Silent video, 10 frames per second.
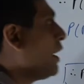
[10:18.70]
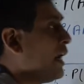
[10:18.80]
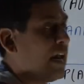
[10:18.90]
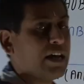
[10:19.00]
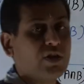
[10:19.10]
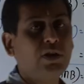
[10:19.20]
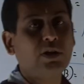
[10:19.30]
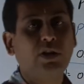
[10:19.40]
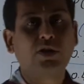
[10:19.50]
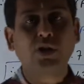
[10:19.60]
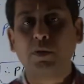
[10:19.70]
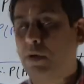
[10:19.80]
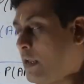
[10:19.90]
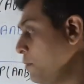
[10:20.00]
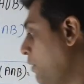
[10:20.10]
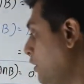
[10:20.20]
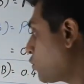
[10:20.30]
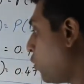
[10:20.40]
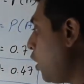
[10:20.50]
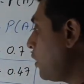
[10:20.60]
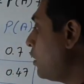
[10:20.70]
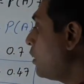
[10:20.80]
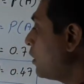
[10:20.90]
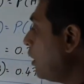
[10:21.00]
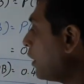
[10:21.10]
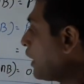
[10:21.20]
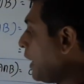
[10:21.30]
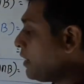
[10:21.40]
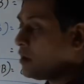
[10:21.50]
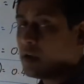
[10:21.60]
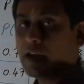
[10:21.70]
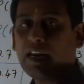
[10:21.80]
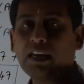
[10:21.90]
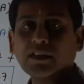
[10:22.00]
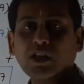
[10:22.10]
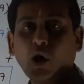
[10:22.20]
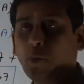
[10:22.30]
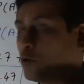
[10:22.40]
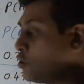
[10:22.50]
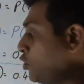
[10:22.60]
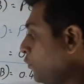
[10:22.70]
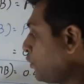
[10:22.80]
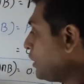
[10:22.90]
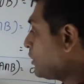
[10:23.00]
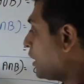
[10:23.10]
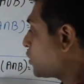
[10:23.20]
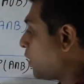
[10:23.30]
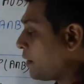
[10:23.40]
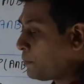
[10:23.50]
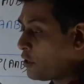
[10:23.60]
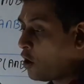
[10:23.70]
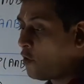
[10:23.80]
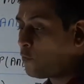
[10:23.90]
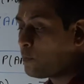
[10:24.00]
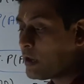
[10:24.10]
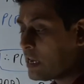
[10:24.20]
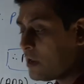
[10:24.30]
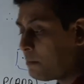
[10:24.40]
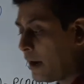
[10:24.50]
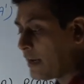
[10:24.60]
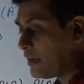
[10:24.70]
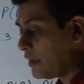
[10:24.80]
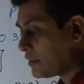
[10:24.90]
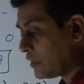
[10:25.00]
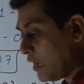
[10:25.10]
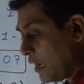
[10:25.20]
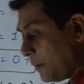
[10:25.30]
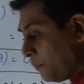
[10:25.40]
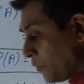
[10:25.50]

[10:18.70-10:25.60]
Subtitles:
A dash intersection B means what? Again, it is the opposite of this. That's why P of B minus A.